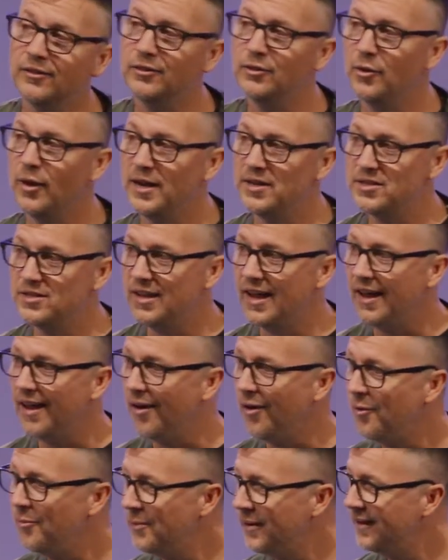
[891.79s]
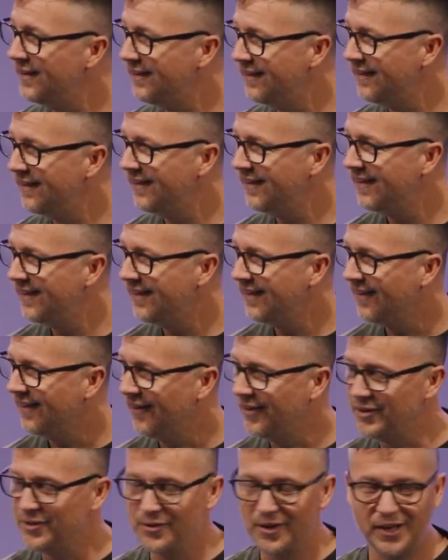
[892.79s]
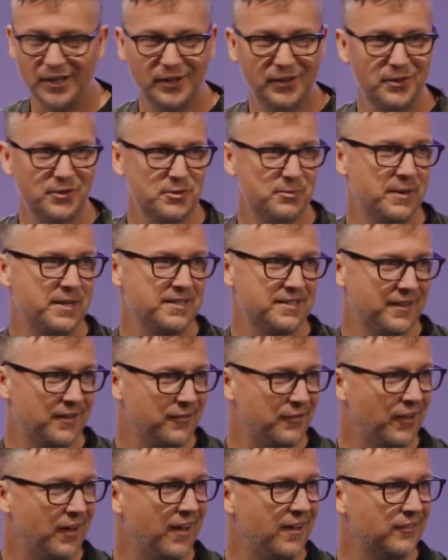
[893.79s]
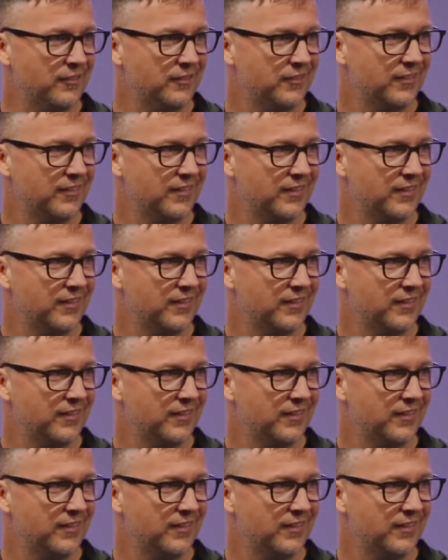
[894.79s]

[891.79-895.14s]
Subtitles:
do I stay open or do I close myself off?